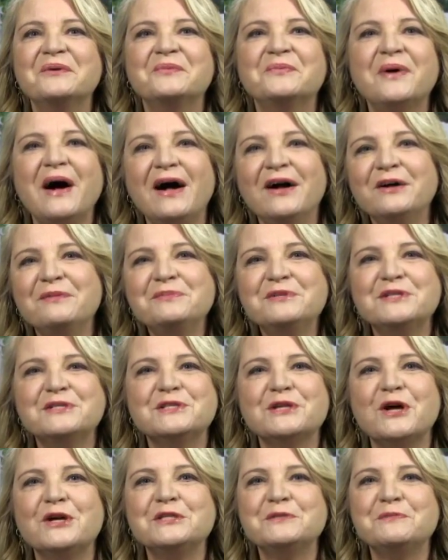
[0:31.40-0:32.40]
Welcome to
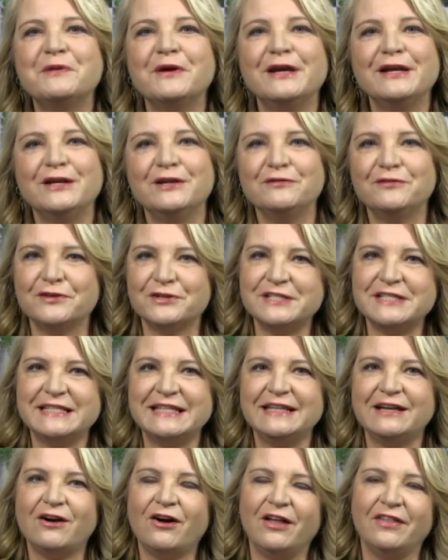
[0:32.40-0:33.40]
Salisbury
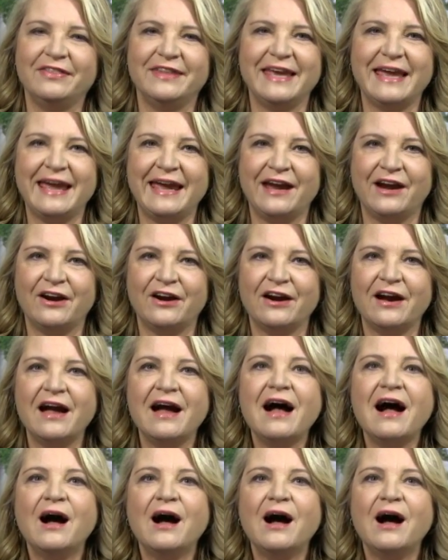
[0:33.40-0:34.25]
University on the Air,